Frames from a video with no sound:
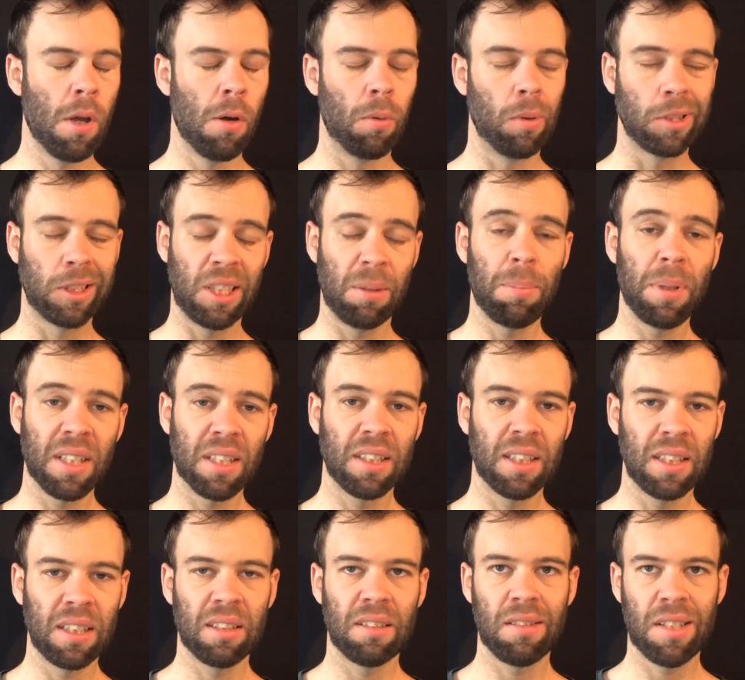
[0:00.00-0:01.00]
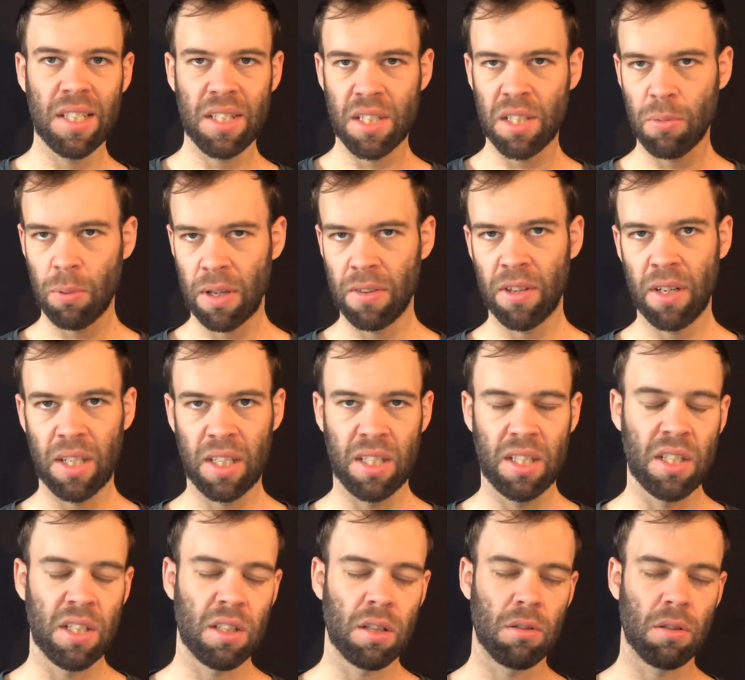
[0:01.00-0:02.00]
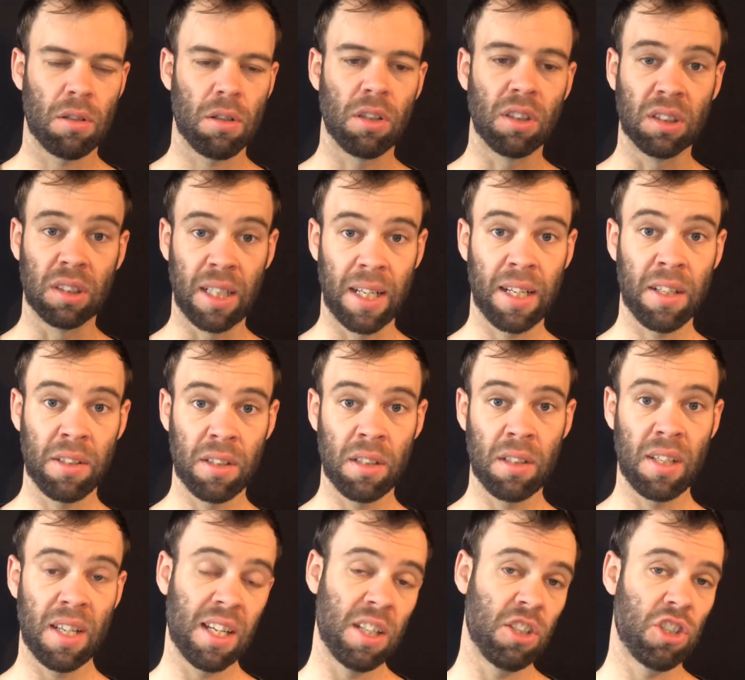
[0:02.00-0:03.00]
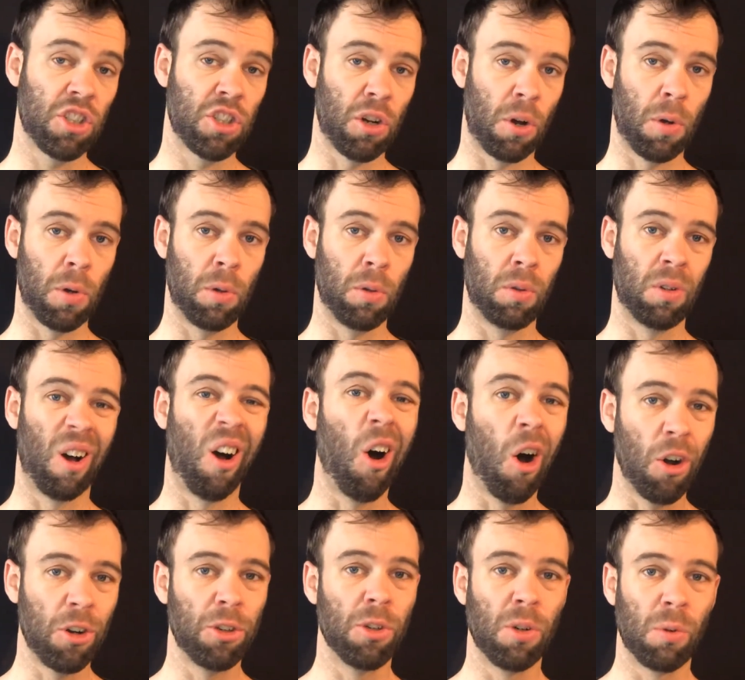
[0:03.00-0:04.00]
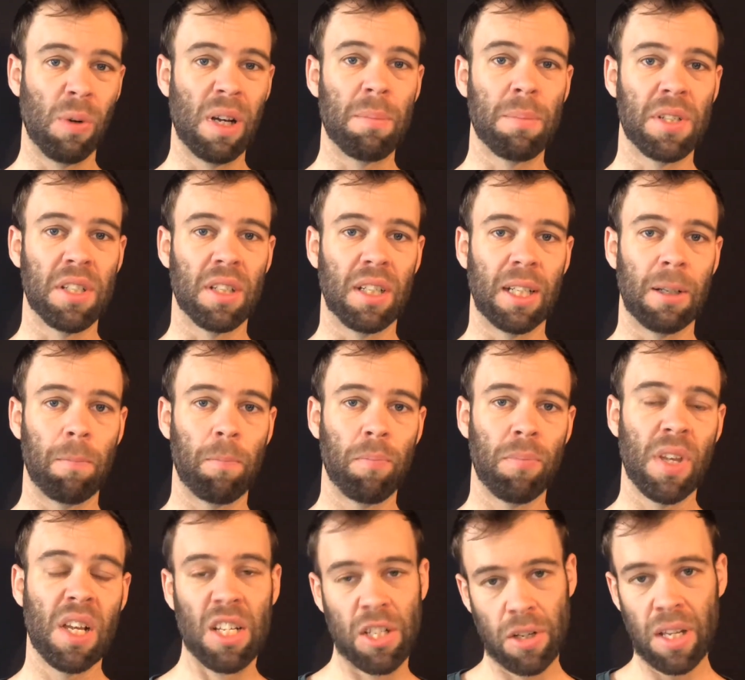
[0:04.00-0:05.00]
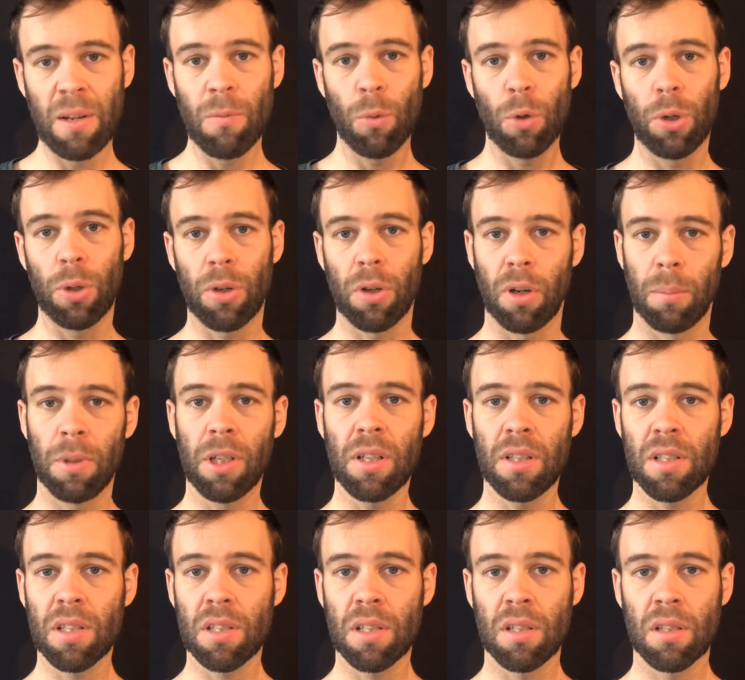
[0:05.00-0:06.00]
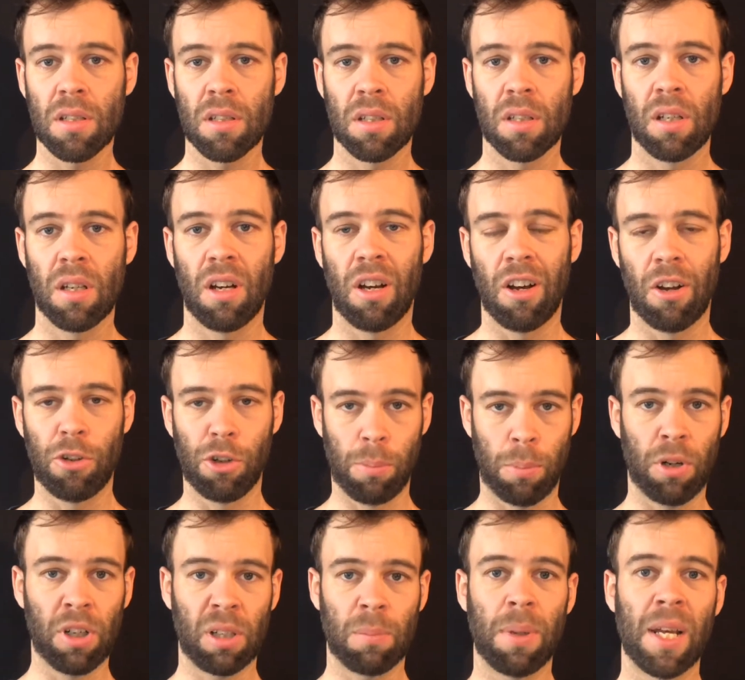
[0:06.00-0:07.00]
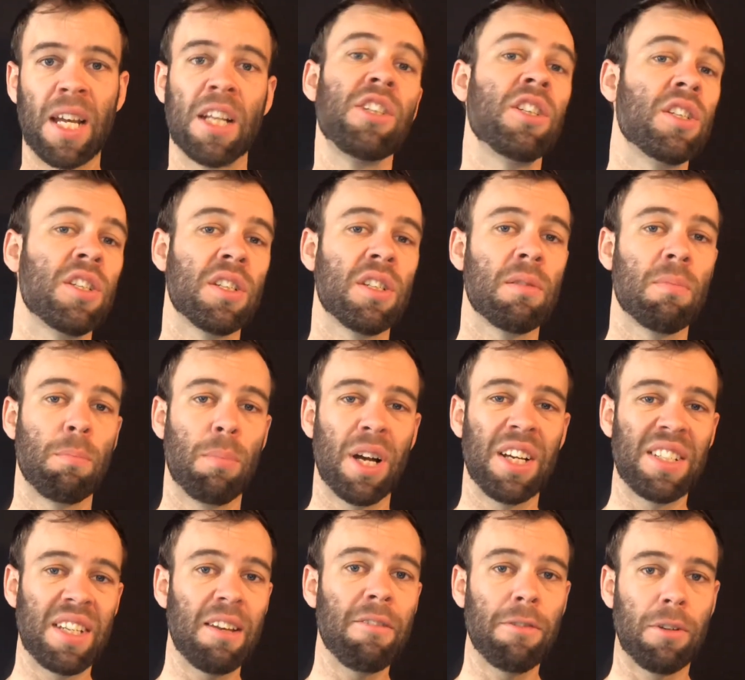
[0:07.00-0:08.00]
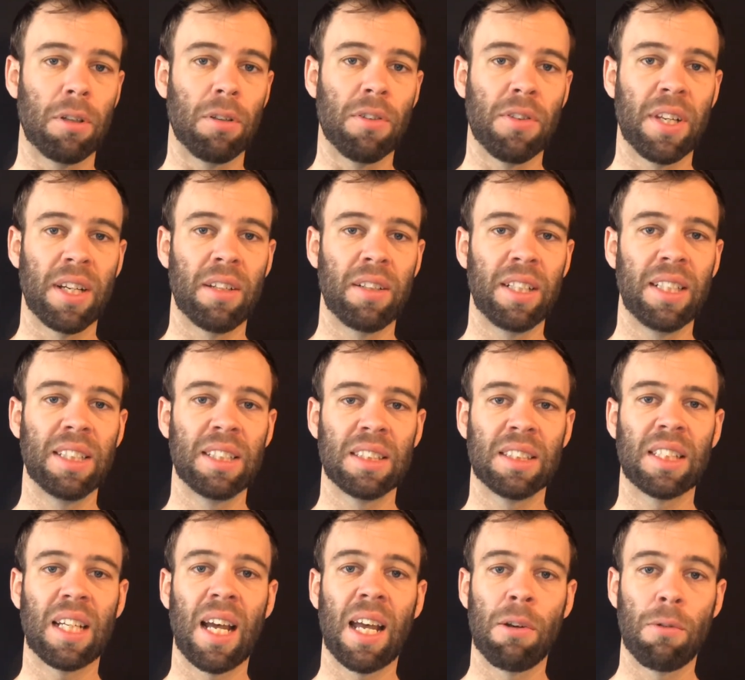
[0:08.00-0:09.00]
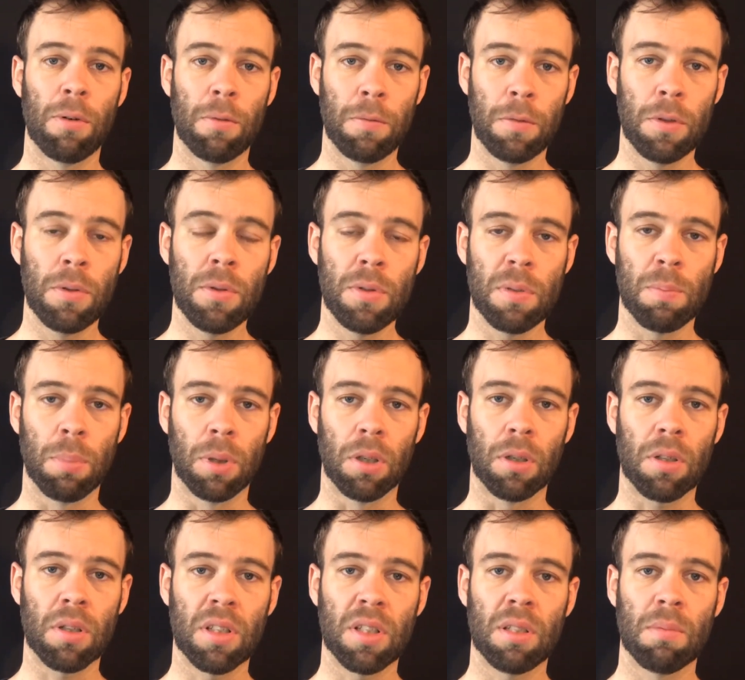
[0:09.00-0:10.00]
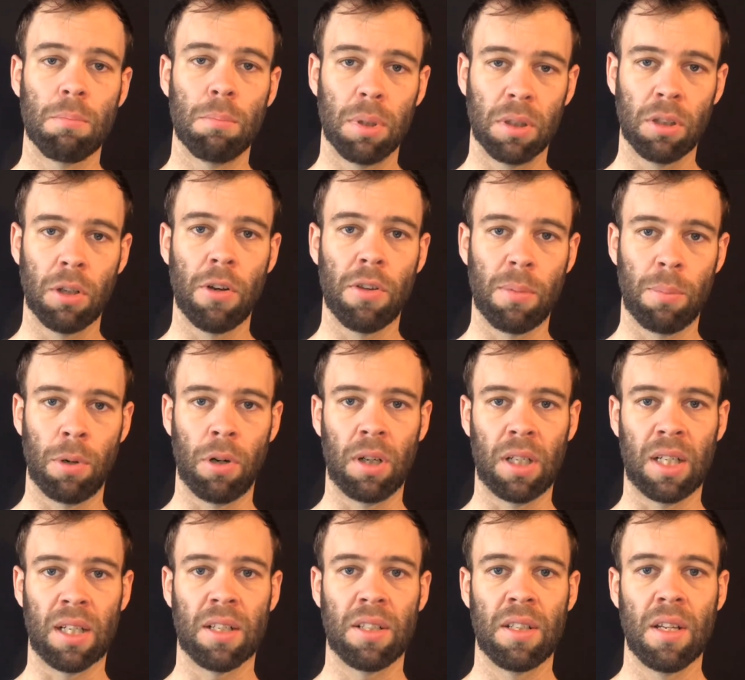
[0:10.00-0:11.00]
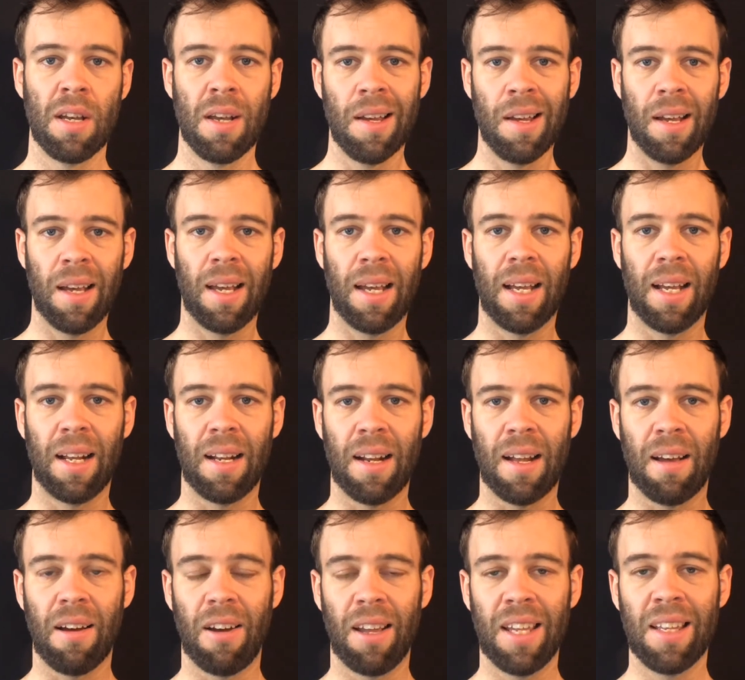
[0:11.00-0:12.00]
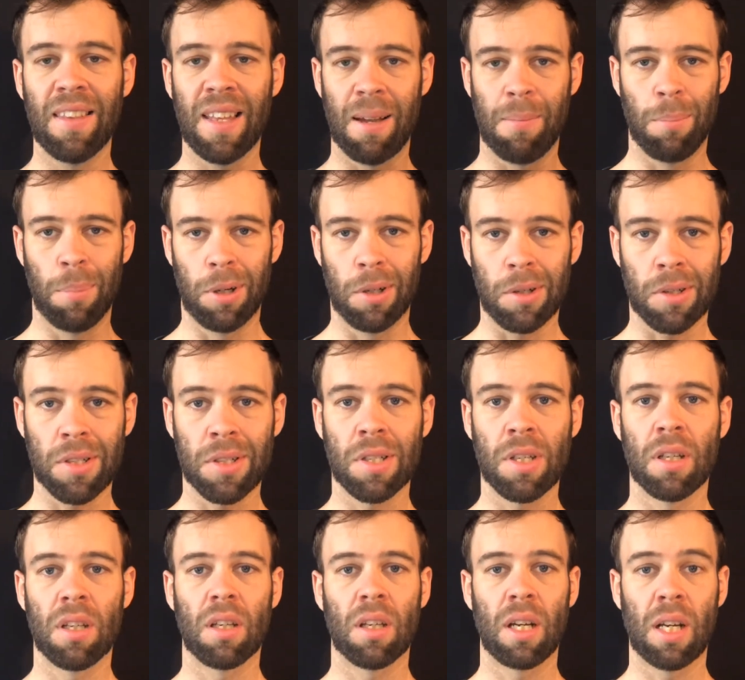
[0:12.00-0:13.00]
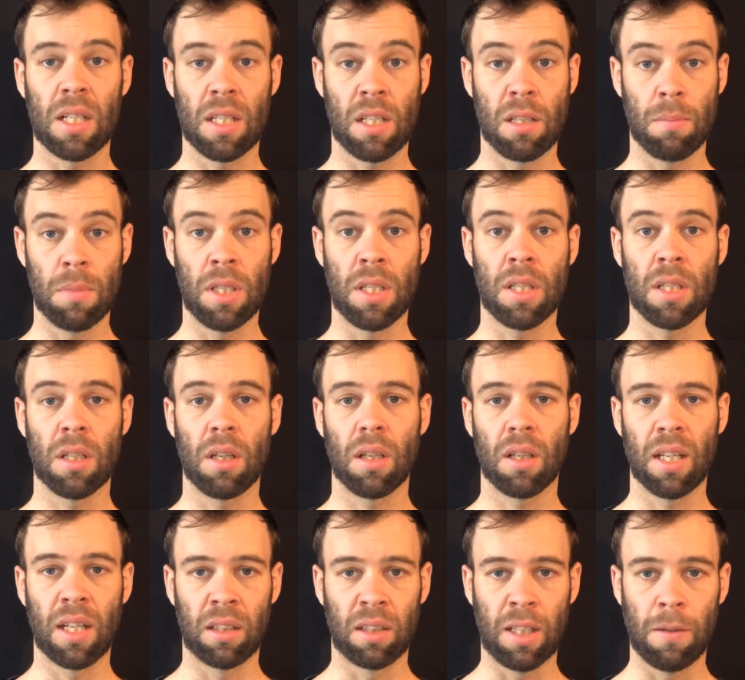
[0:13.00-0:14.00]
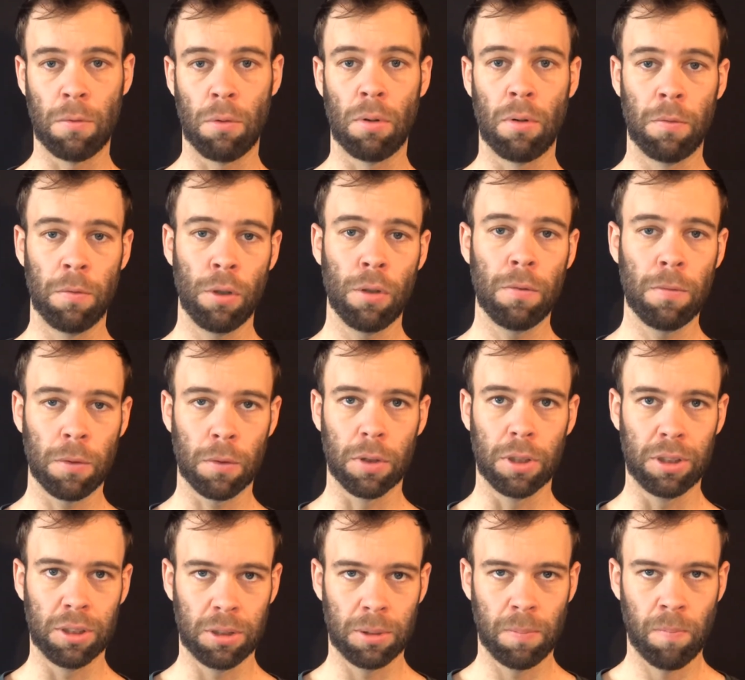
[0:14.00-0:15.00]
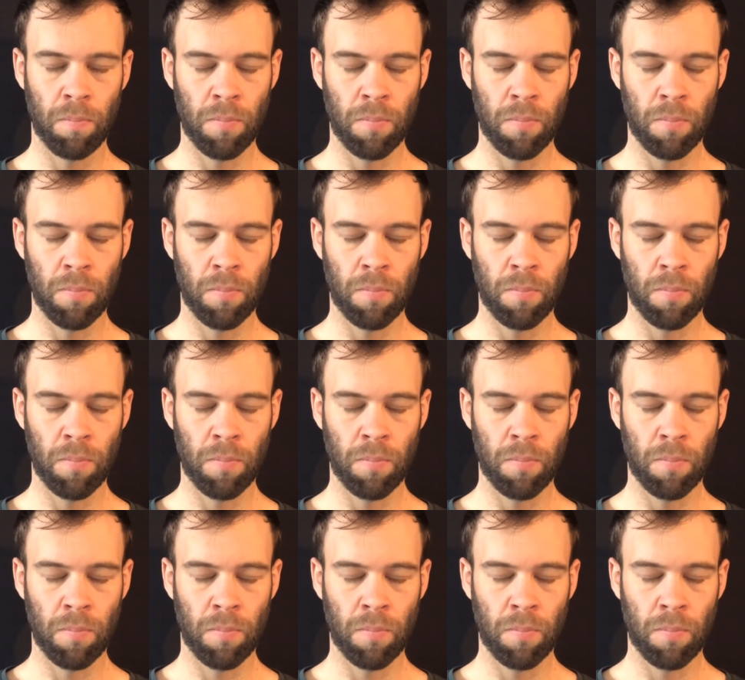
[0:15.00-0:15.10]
Well, typically this is one that is collected and shown on your website. So in WooCommerce, on your product pages, by default, there is a reviews box below the product. And in that box, customers can leave a review for you.